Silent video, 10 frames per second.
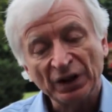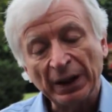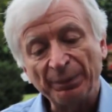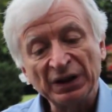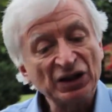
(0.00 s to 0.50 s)

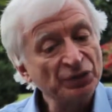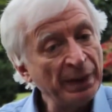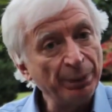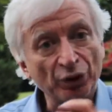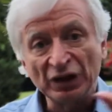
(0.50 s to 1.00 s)
that because
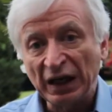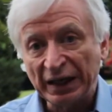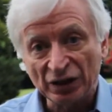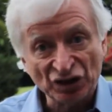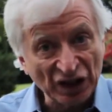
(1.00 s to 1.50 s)
people are
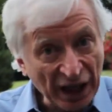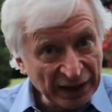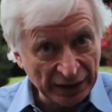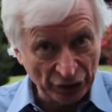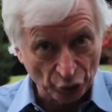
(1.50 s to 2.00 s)
not
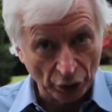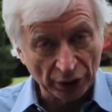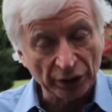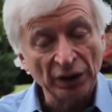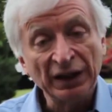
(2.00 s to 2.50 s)
outside any
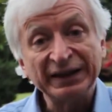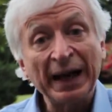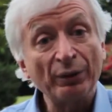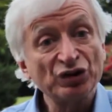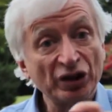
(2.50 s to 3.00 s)
longer,
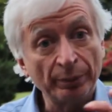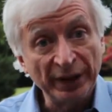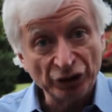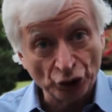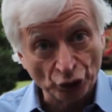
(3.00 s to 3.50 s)
that was their
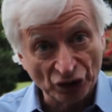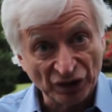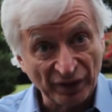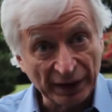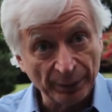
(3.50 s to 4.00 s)
major source
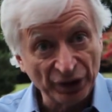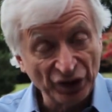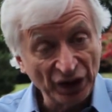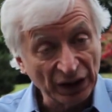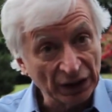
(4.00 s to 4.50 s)
of vitamin
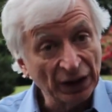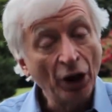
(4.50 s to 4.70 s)
D.